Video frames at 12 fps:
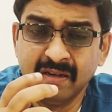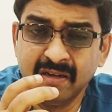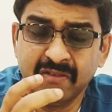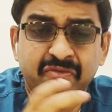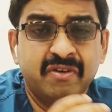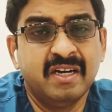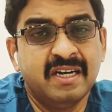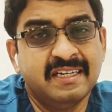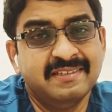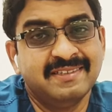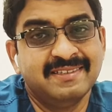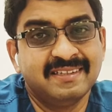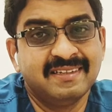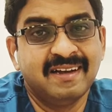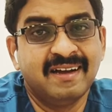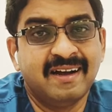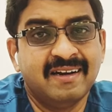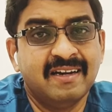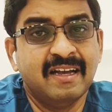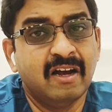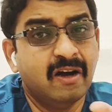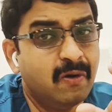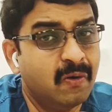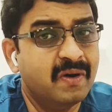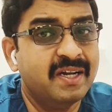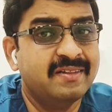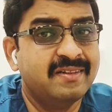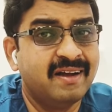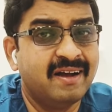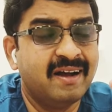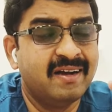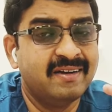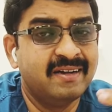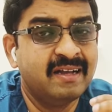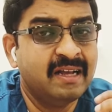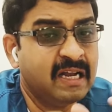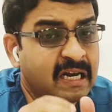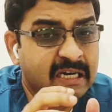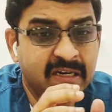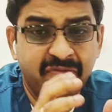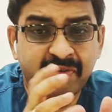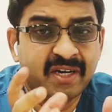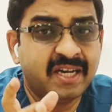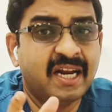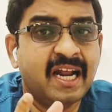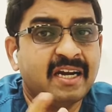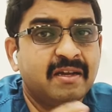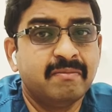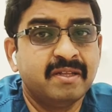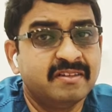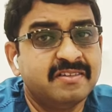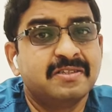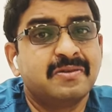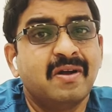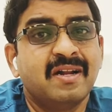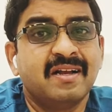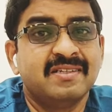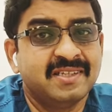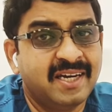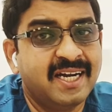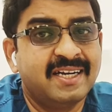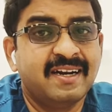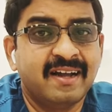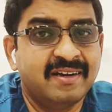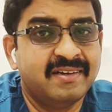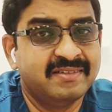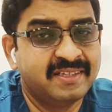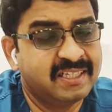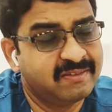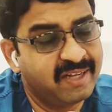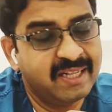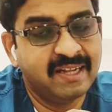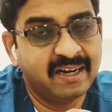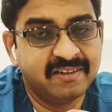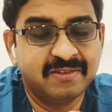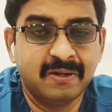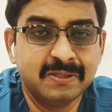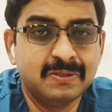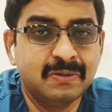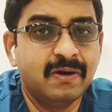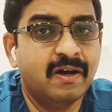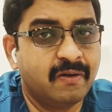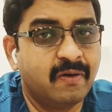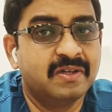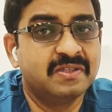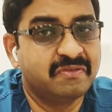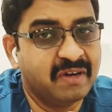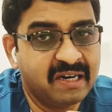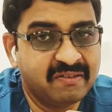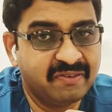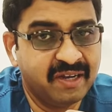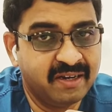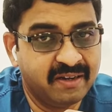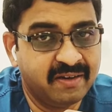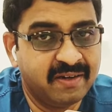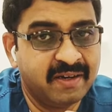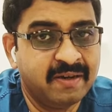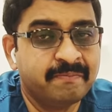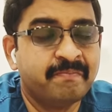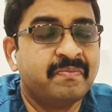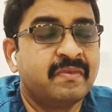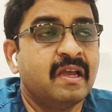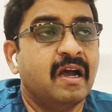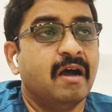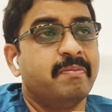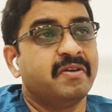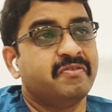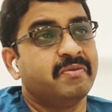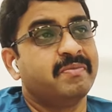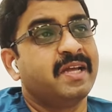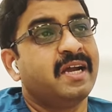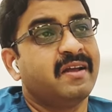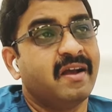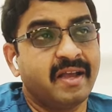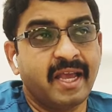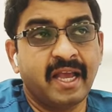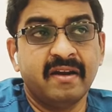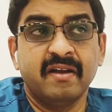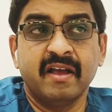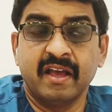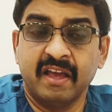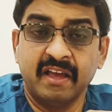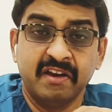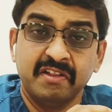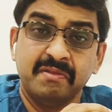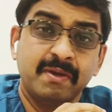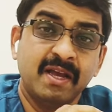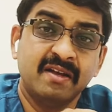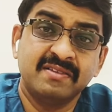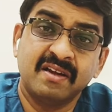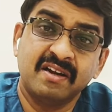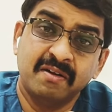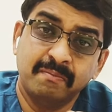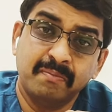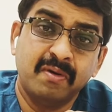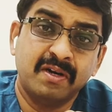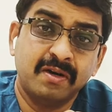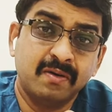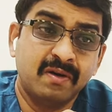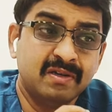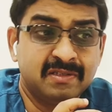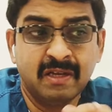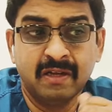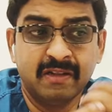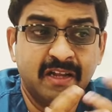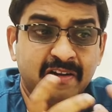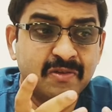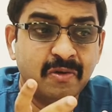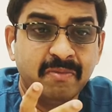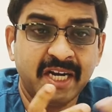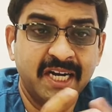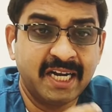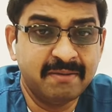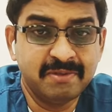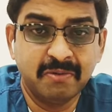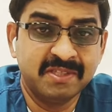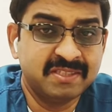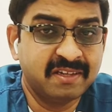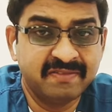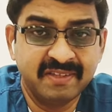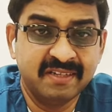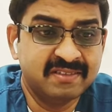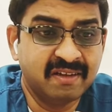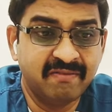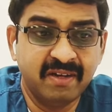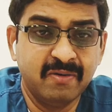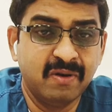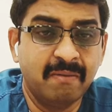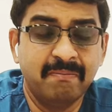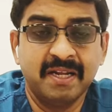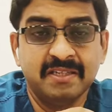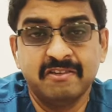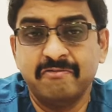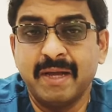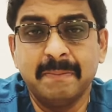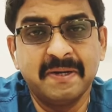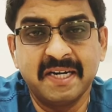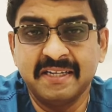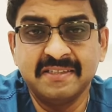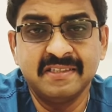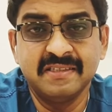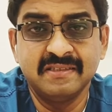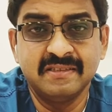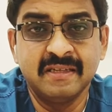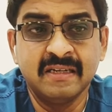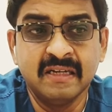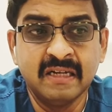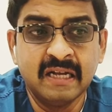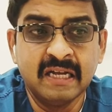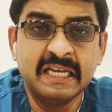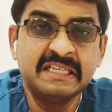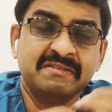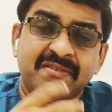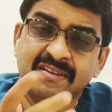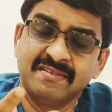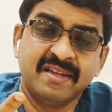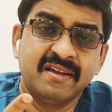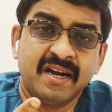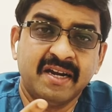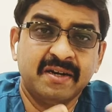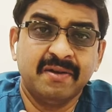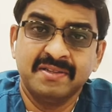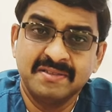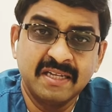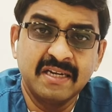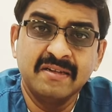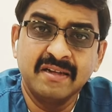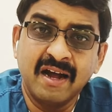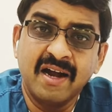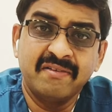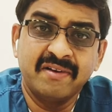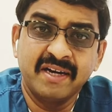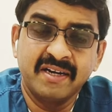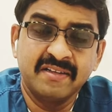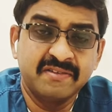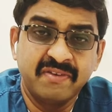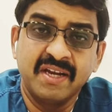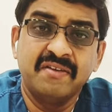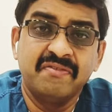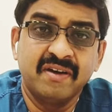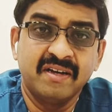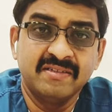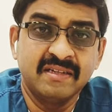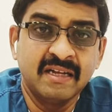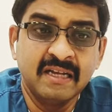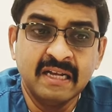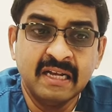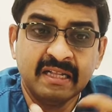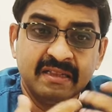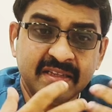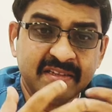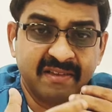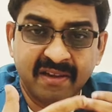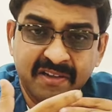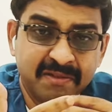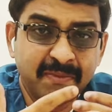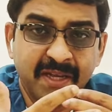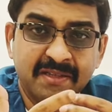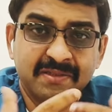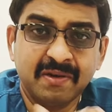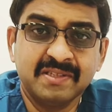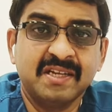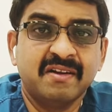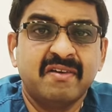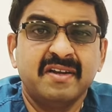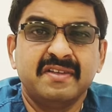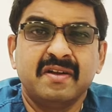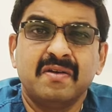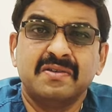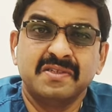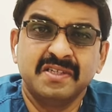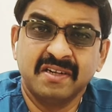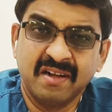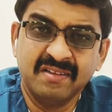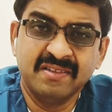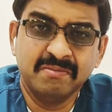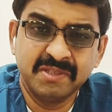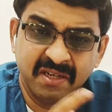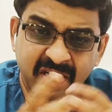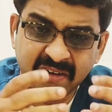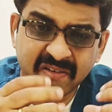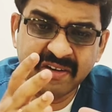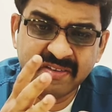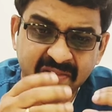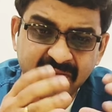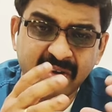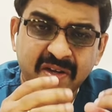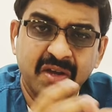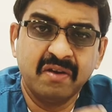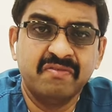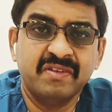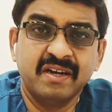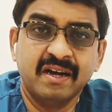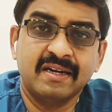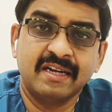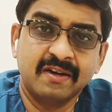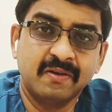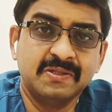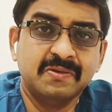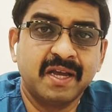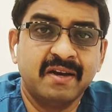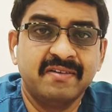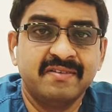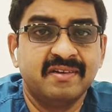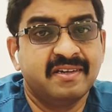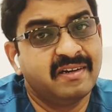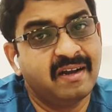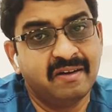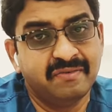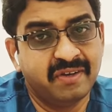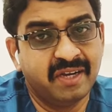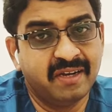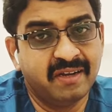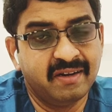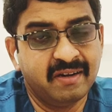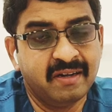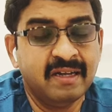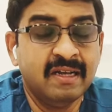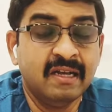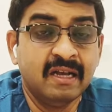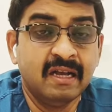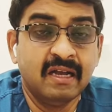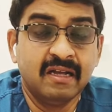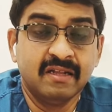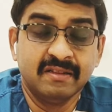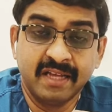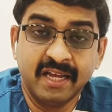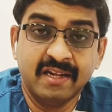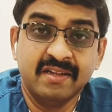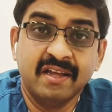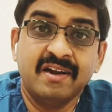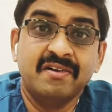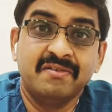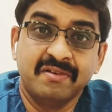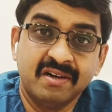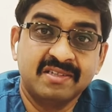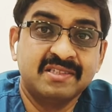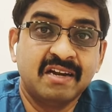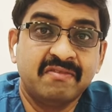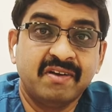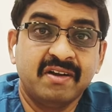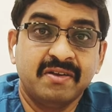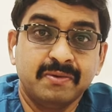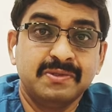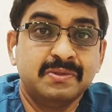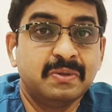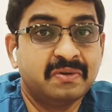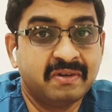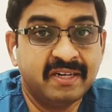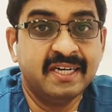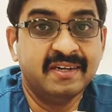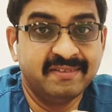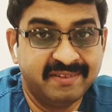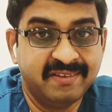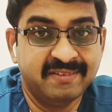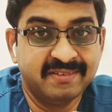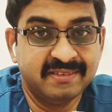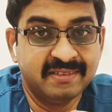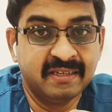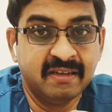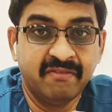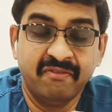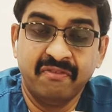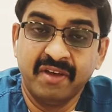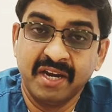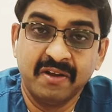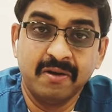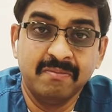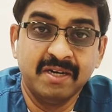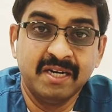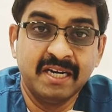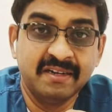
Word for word: different lesions in the heart, a hole in the heart, different anatomy. This is called congenital heart disease. Well, that is also a cause of heart failure. Apart from that, again, arrhythmias are an important cause. There are so many times you must have seen someone who complains of palpitations. He is resting right now and still the heart rate is very fast. These arrhythmias cause increase in oxygen consumption, increase in working of the heart and also can result in heart failure. Then there are drugs that were used to treat diseases. Very commonly